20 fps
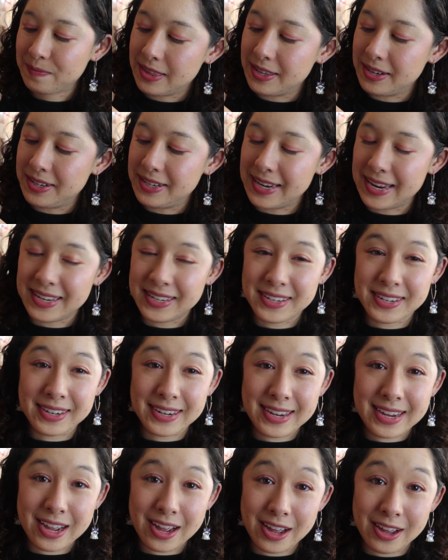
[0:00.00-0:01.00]
the
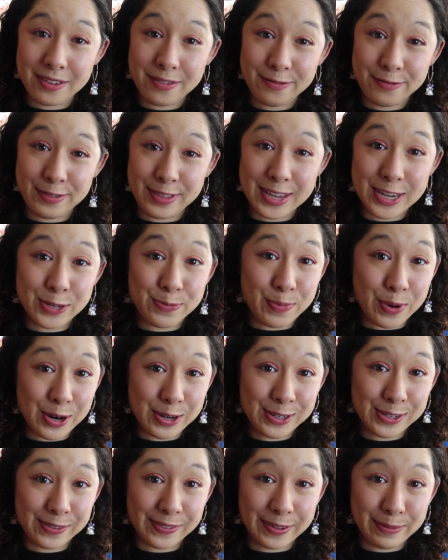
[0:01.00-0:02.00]
density of these
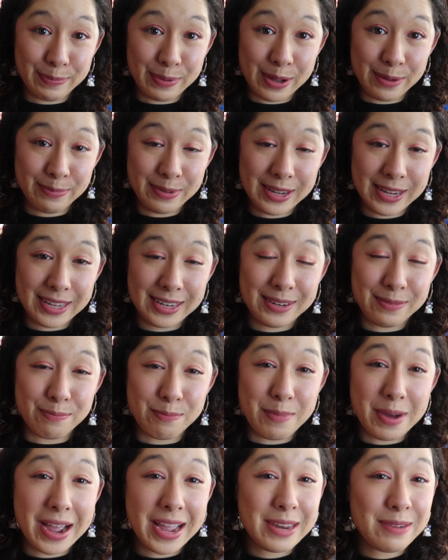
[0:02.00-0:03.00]
parts of the pumpkin
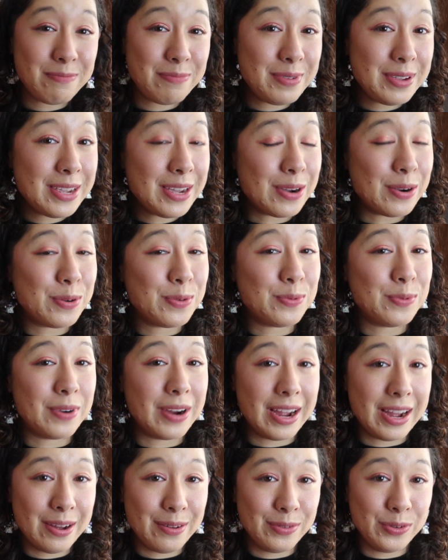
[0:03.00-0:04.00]
might be
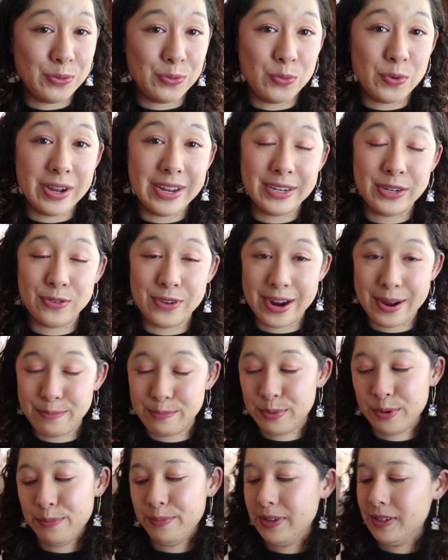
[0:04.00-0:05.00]
around 1 gram
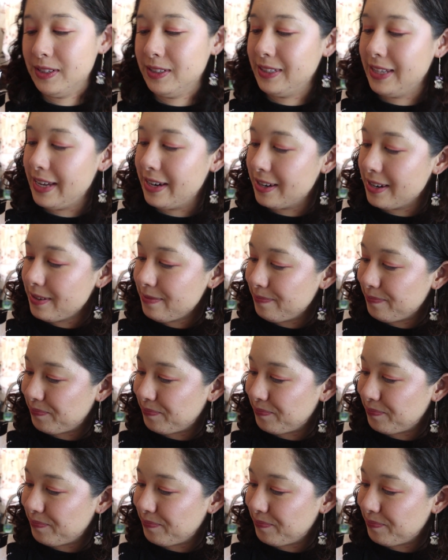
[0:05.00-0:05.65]
per milliliter.